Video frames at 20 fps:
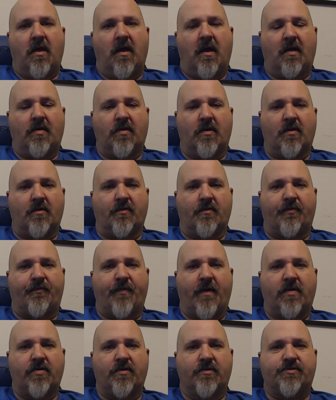Hello,
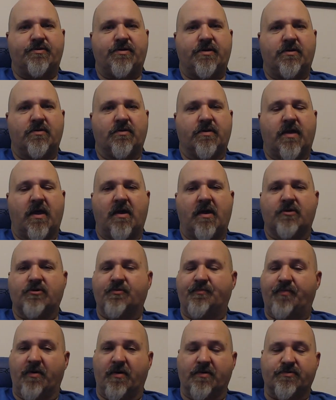fellow geocache
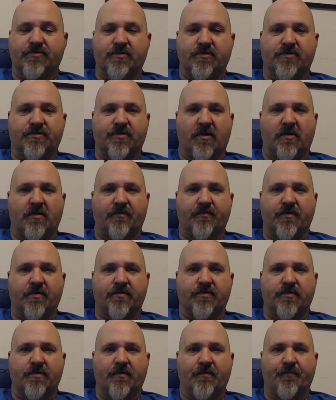puzzle
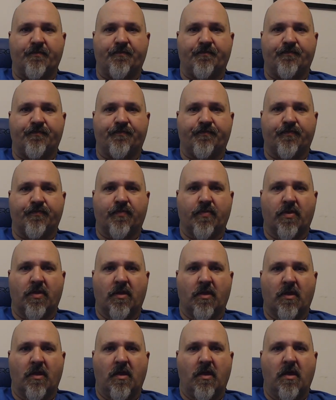solvers.
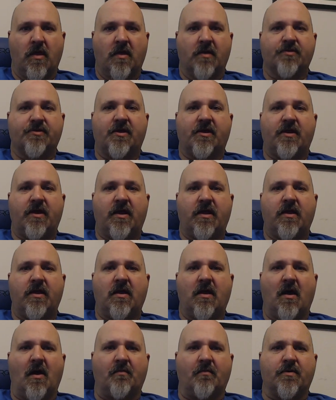Today,
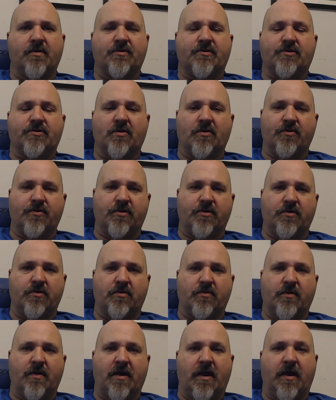I'm going to show
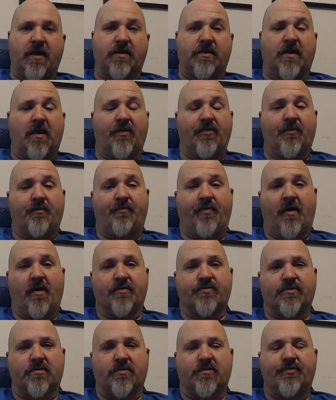you another
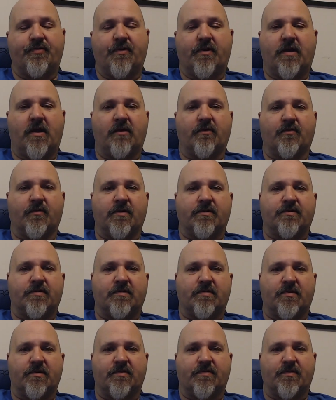puzzle that I
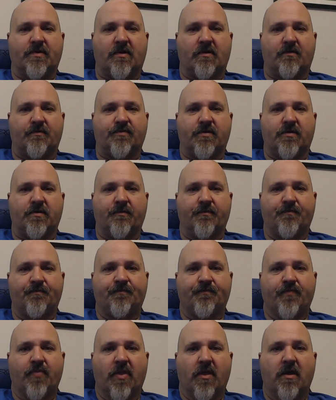recently solved.
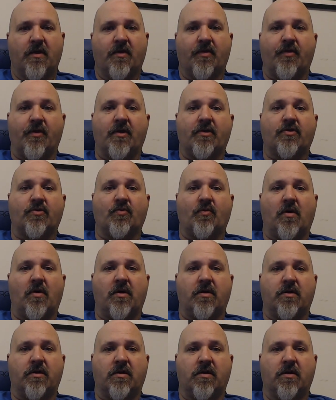This
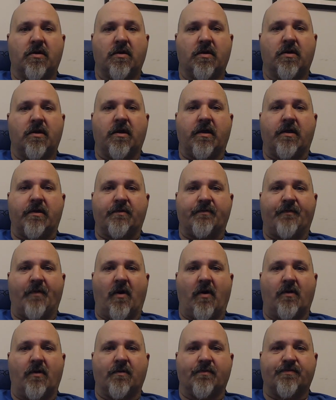one
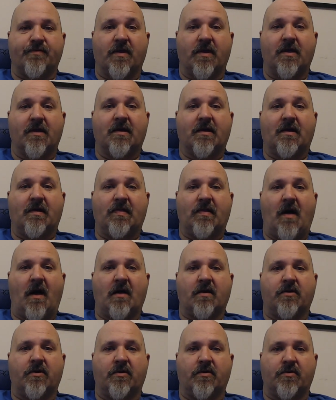involves
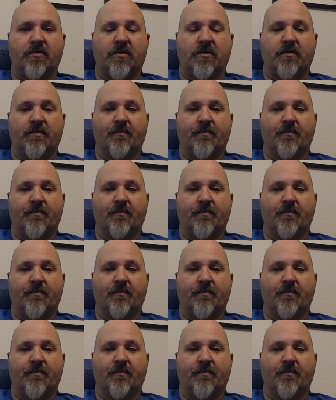clock code.